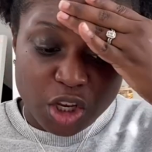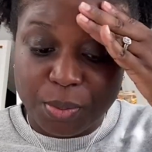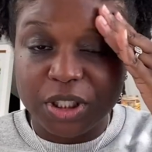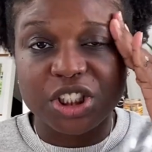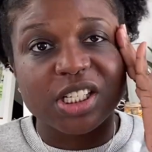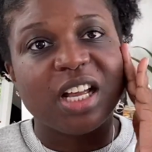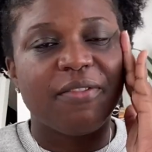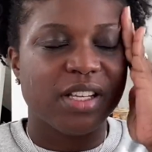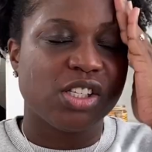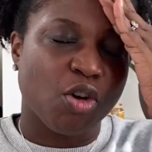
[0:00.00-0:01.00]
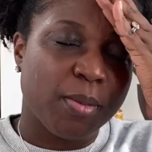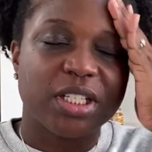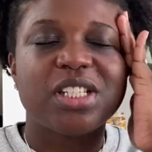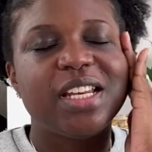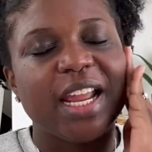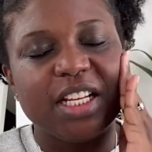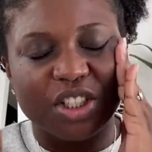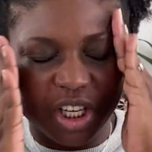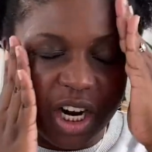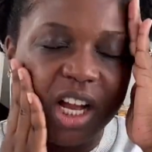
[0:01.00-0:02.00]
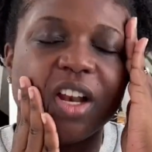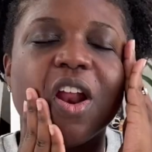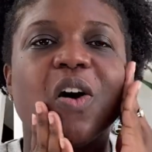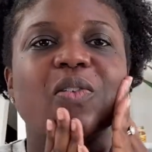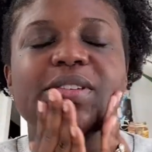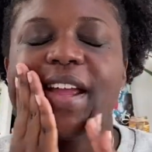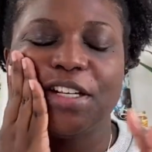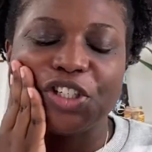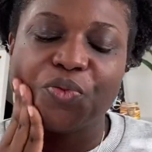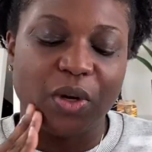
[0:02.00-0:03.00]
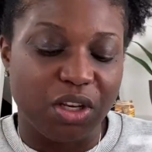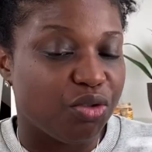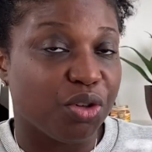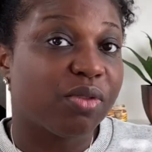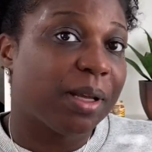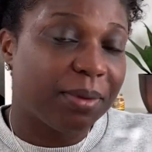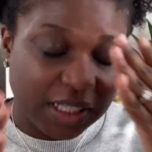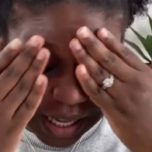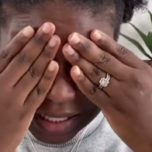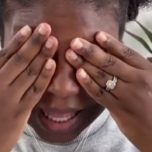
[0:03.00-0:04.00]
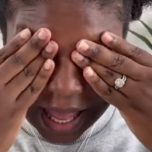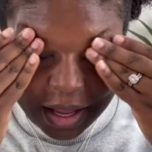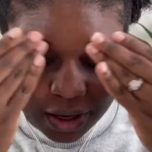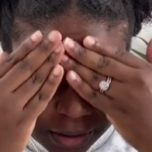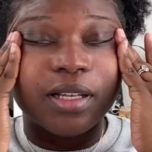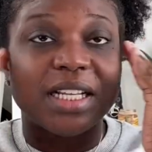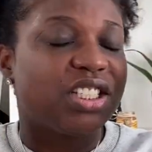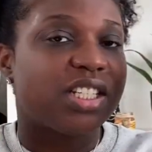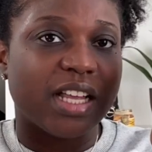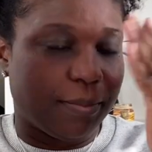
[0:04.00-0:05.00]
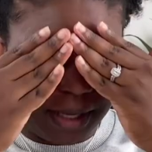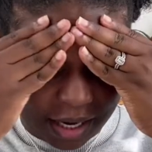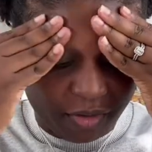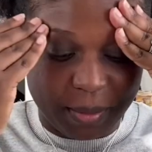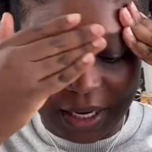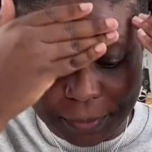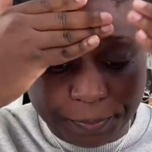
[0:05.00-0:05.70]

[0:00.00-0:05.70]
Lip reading: You put yourself in so much danger, unknown danger, when you do something like that. Let's just stop that, everybody.